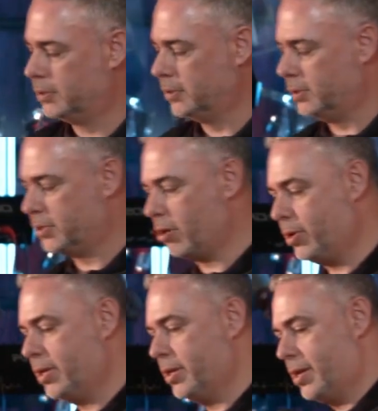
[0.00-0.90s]
So
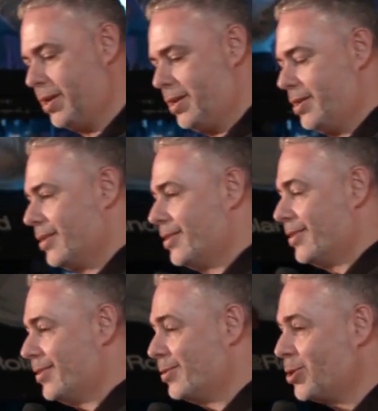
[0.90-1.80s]
he, he
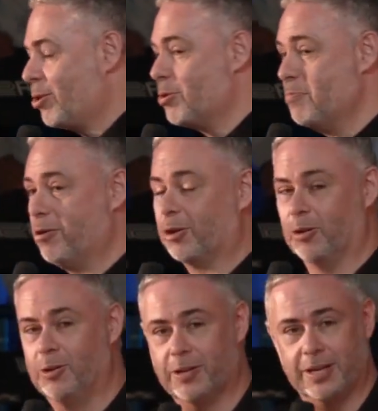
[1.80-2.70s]
showed a
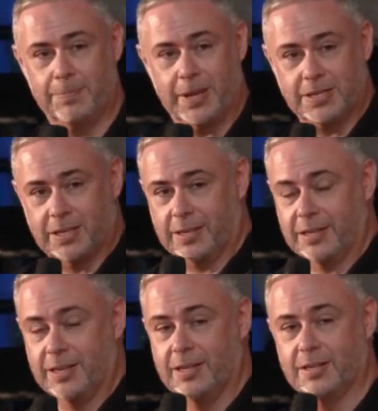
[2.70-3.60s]
miracle and he basically
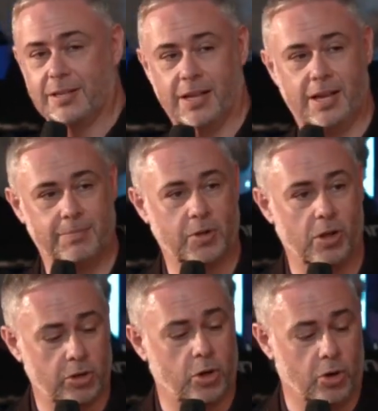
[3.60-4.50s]
um, got
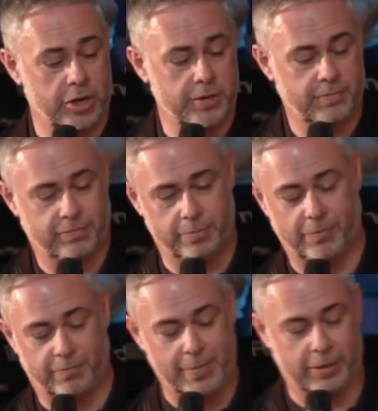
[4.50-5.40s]
a coin from the
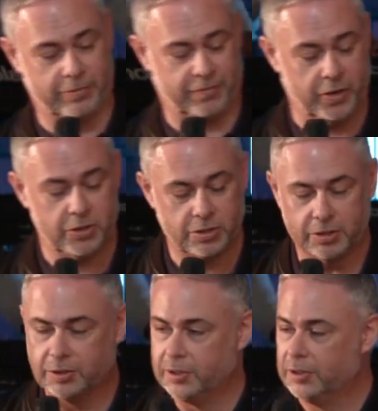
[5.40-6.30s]
mouth of a fish.
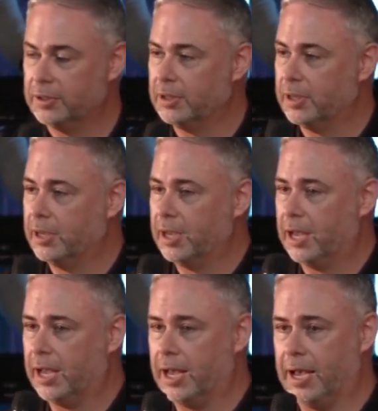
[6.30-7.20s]

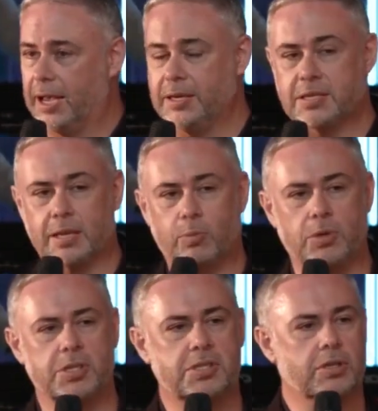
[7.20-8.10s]
And he said, what
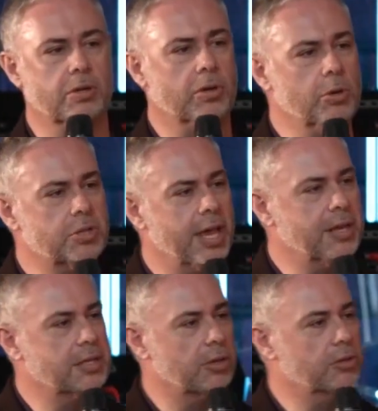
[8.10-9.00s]
is, Whose head
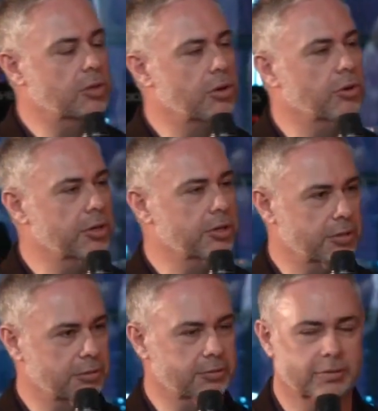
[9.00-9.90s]
is on the coin?
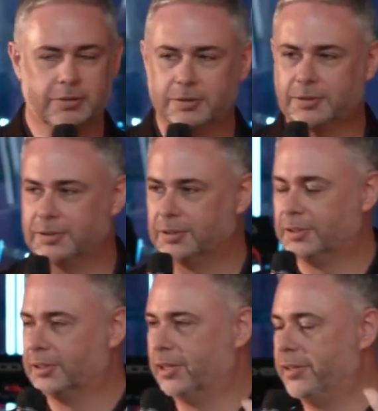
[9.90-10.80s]

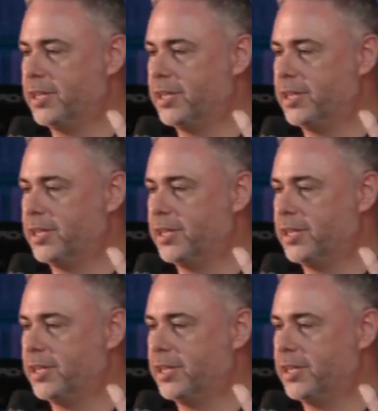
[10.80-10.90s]
And they